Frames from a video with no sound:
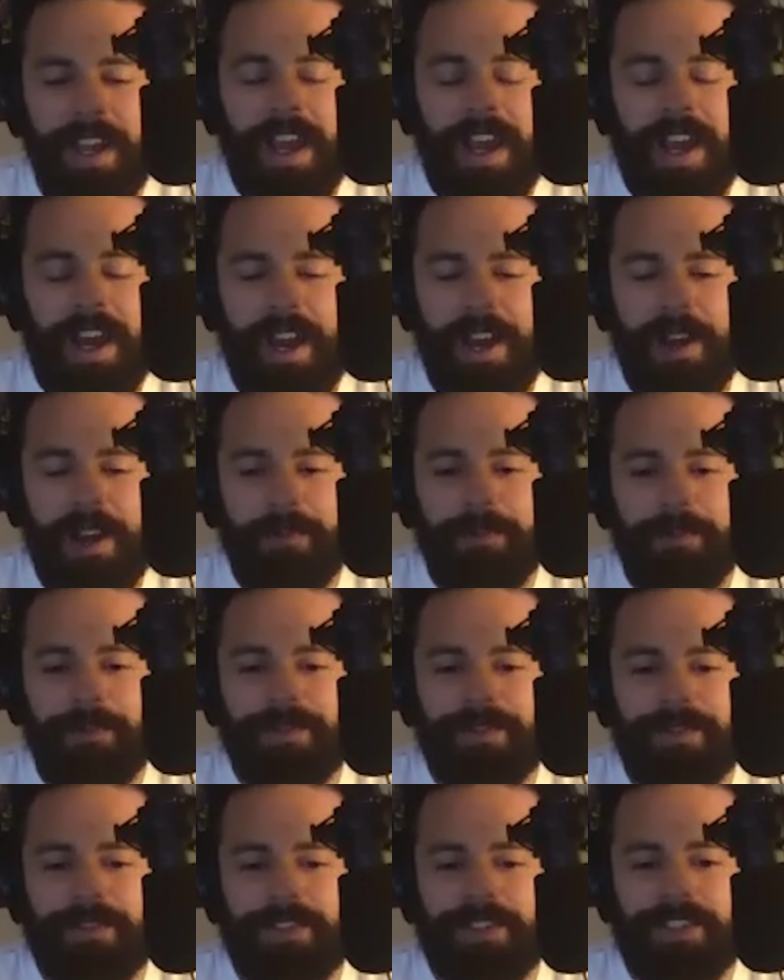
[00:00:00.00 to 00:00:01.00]
Um,
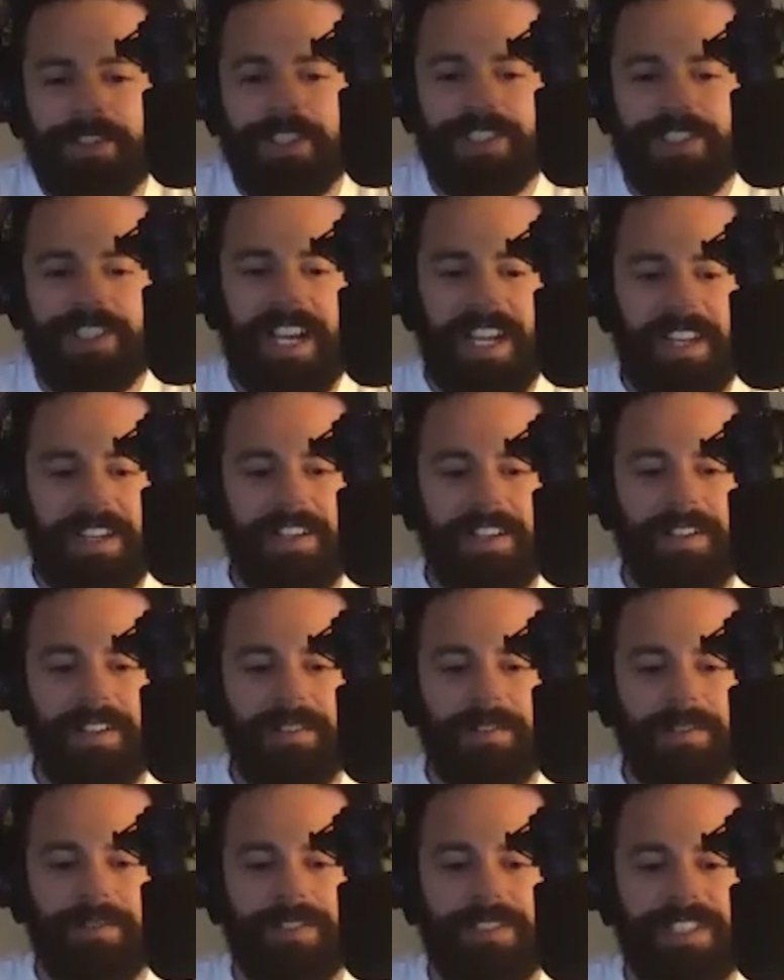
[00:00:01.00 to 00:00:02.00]
just to kind of
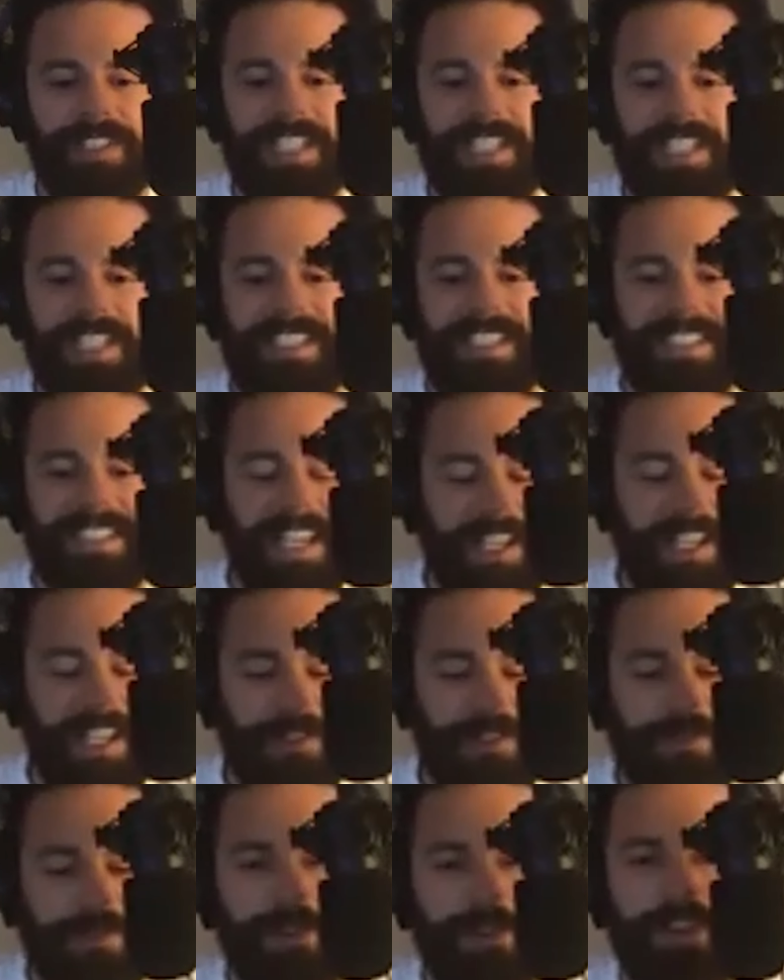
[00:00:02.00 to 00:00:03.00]
set the stage
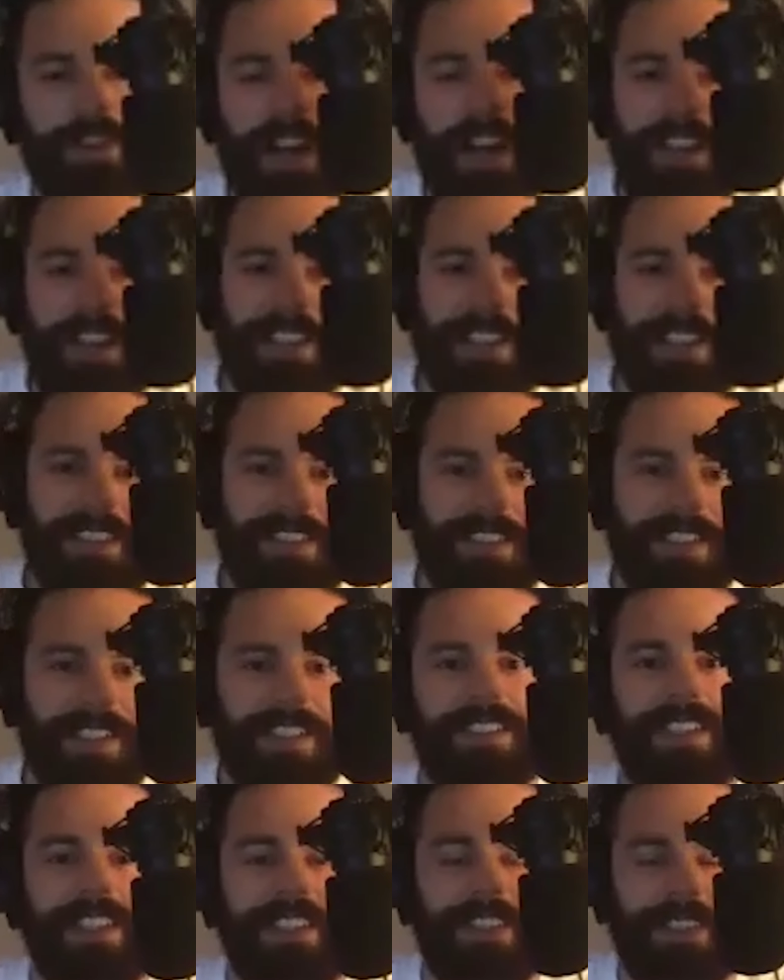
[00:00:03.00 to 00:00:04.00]
for the audience
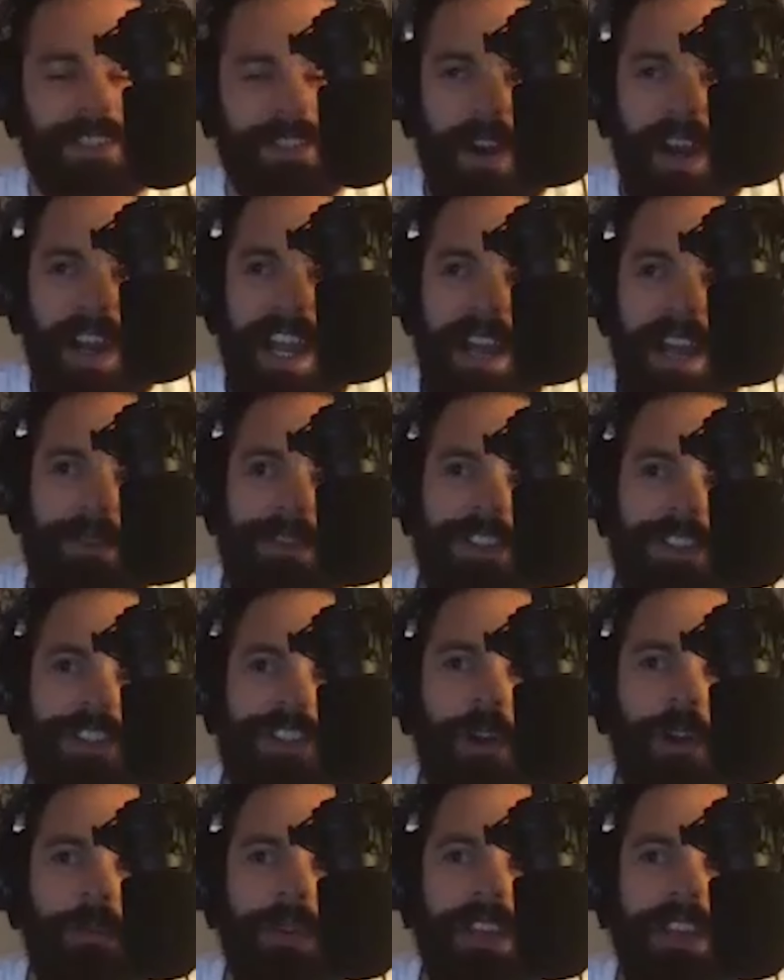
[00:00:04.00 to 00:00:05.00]
listening, so I have
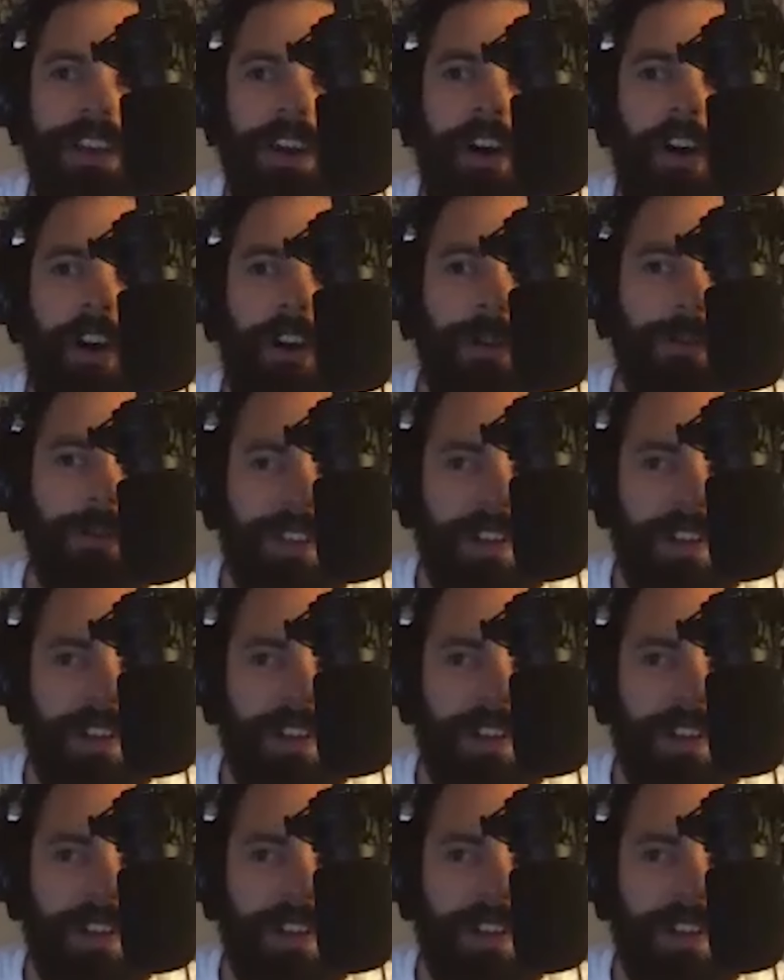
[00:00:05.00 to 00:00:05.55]
Shelby Hartman